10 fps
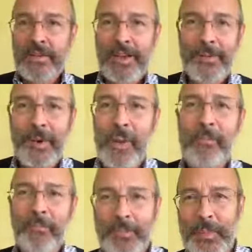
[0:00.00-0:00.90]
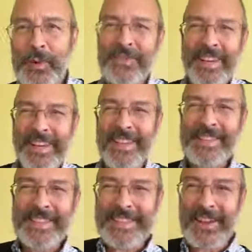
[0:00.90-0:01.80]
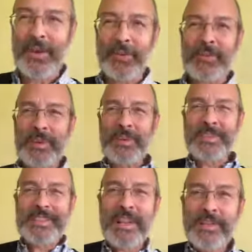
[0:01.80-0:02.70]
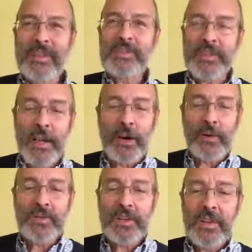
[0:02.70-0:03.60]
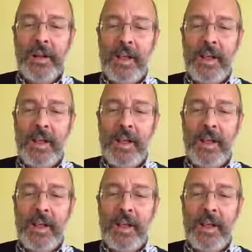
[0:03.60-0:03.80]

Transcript: Now, we're not purifying ourselves. We don't save ourselves.